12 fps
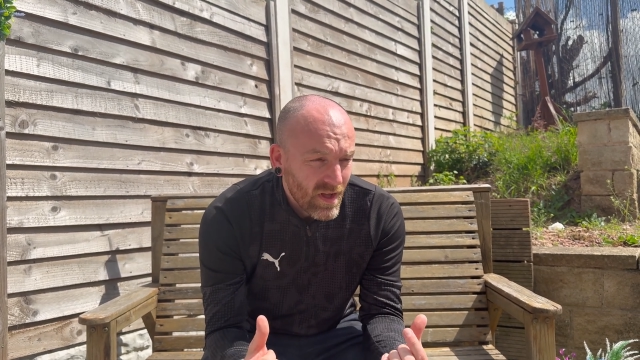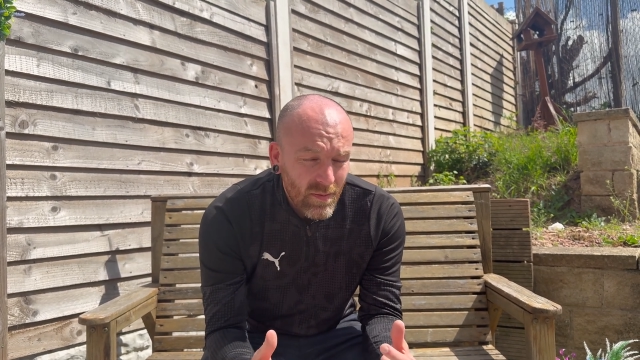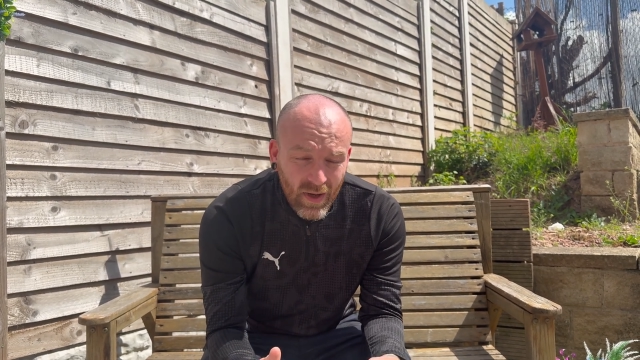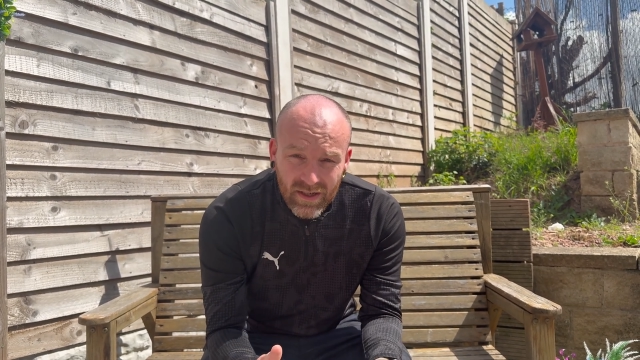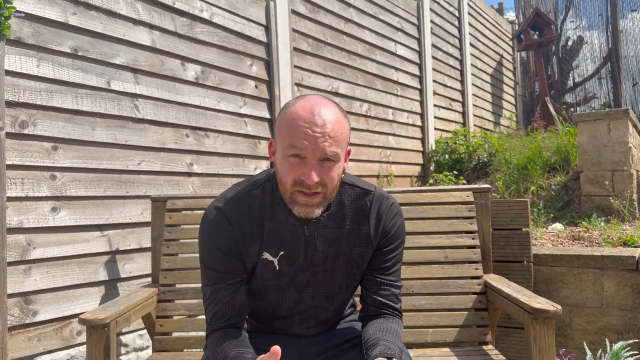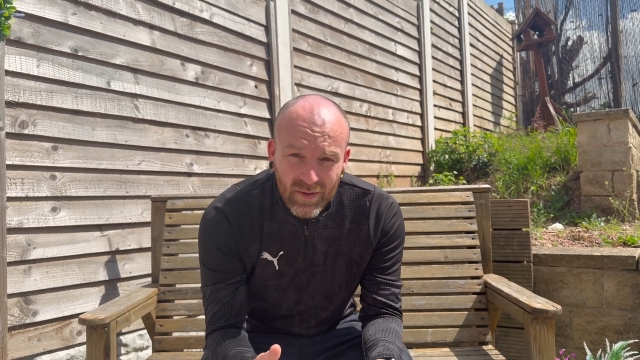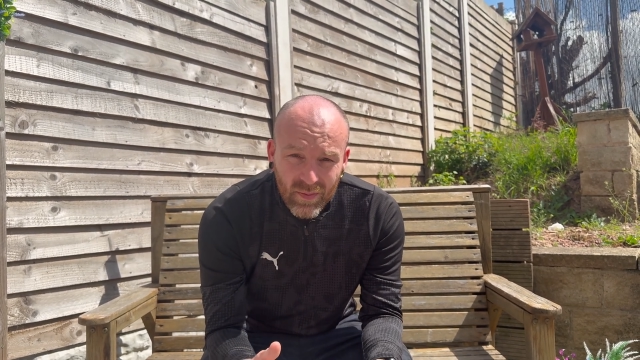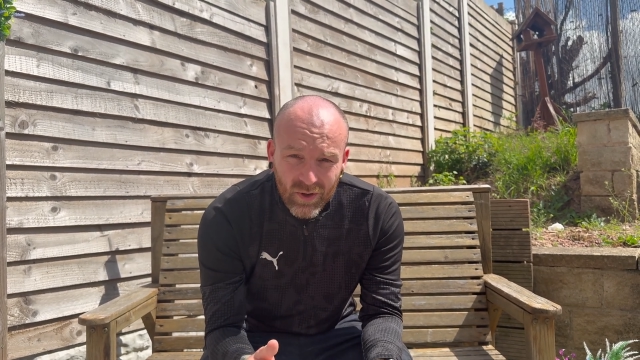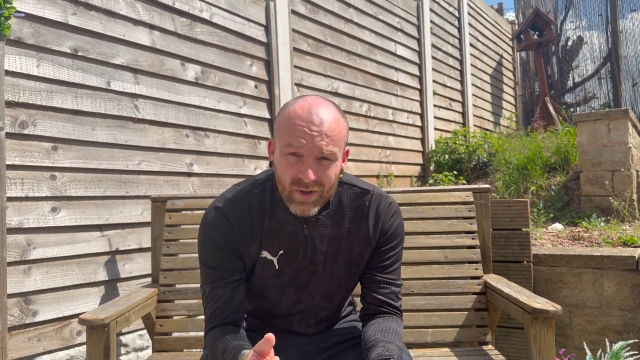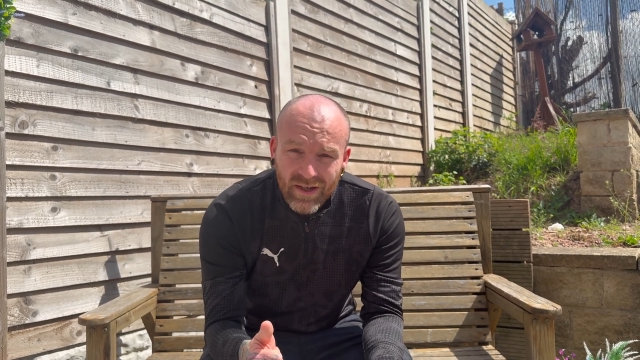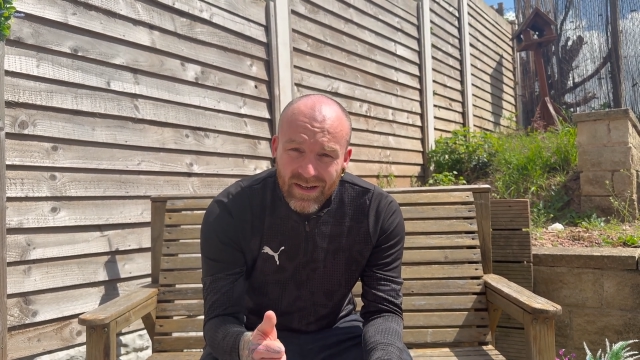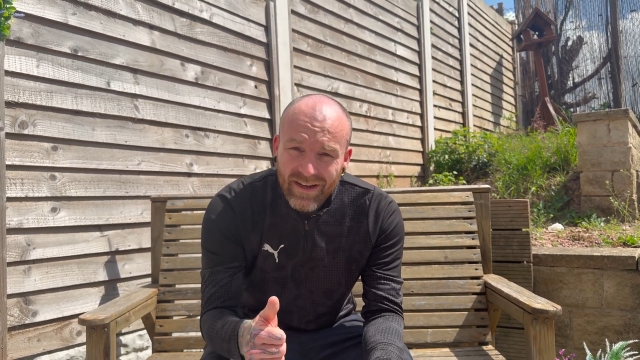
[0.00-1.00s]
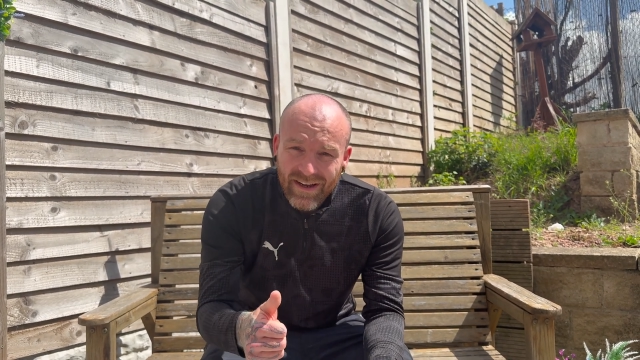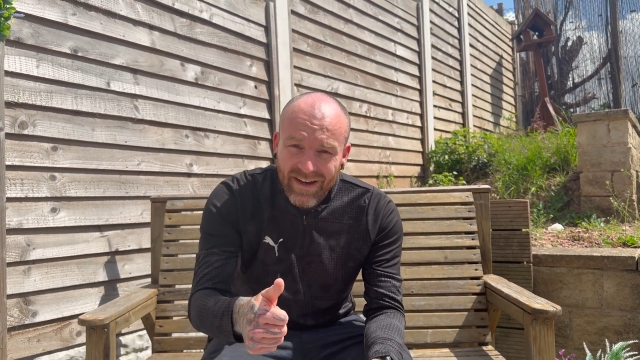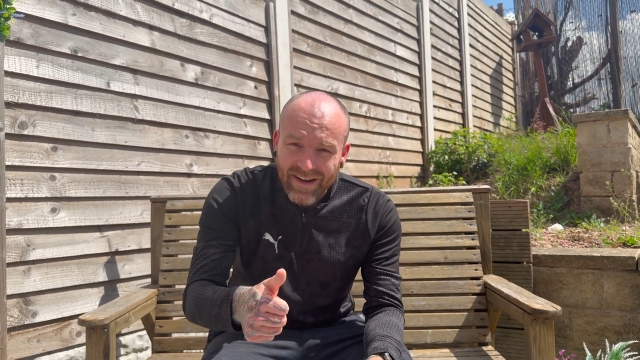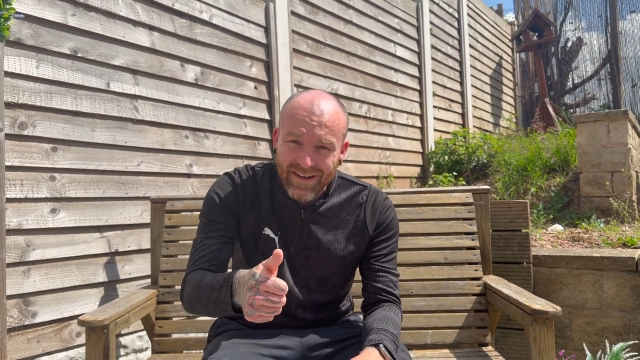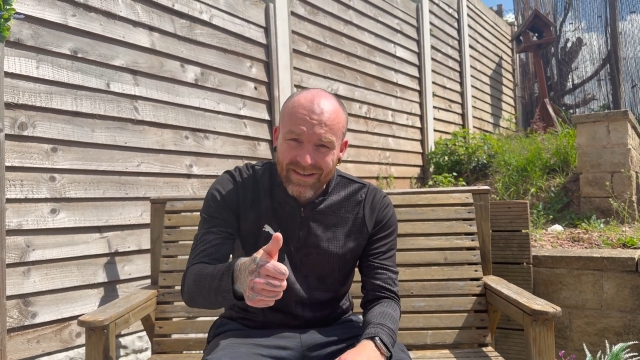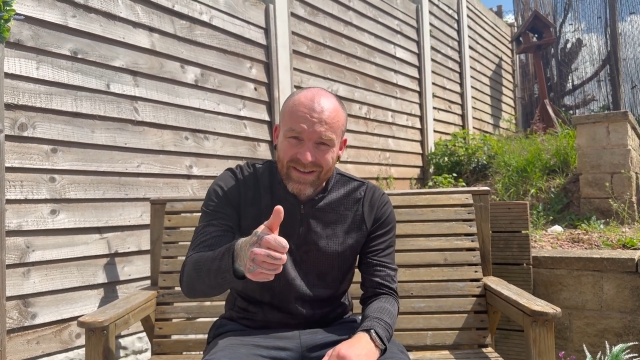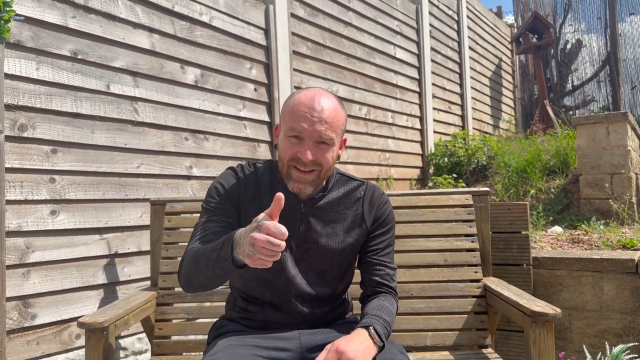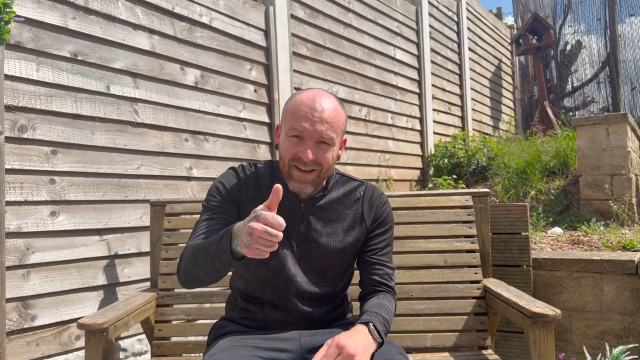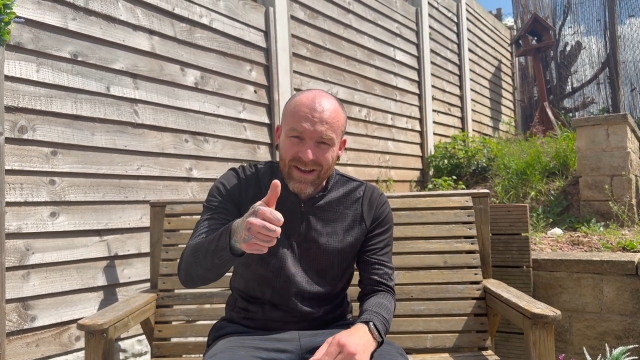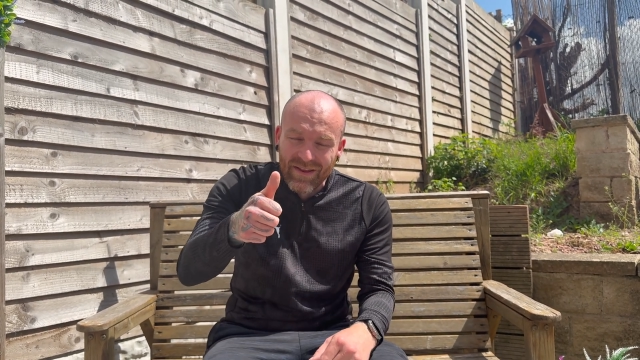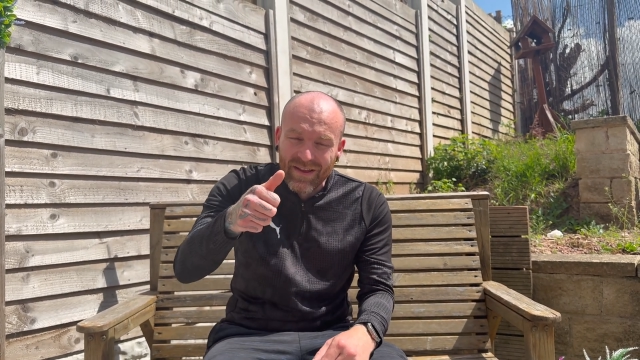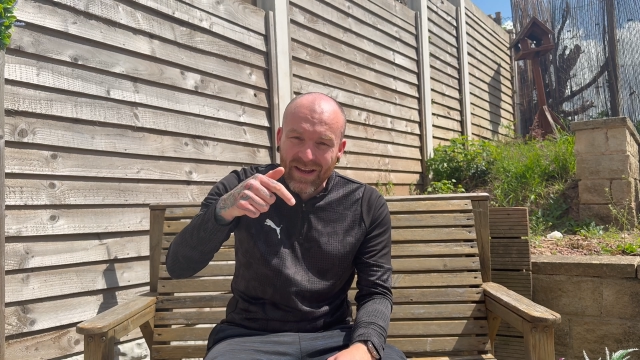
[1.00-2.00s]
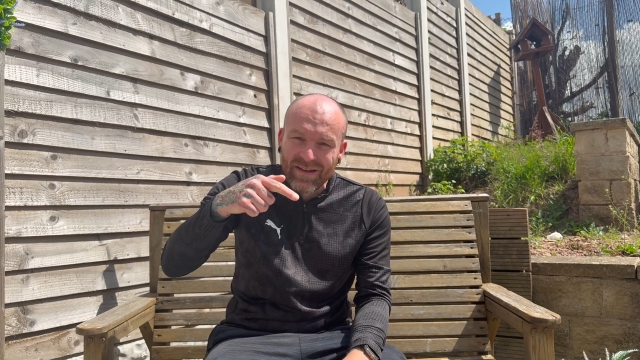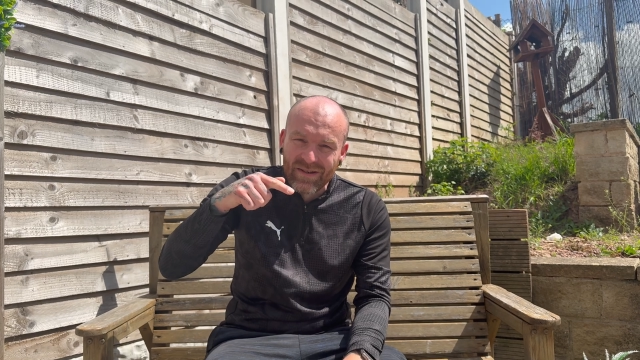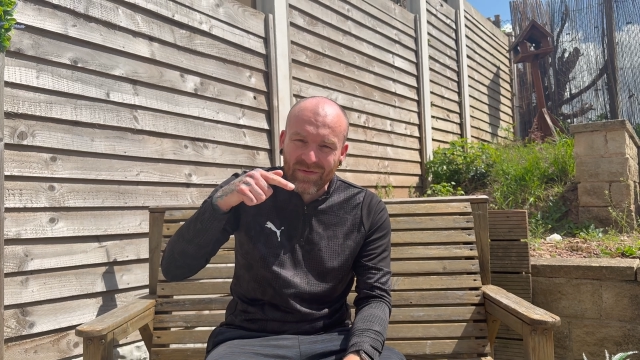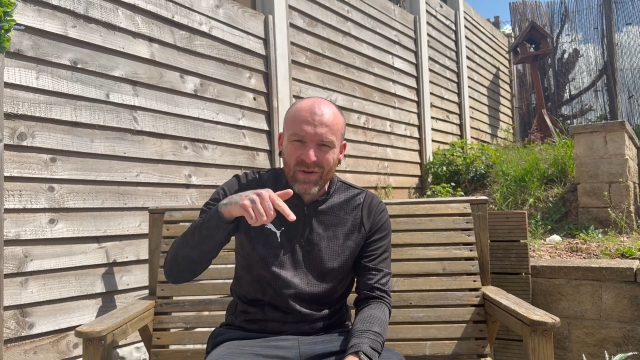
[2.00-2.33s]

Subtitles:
pardon the pun, is at the end of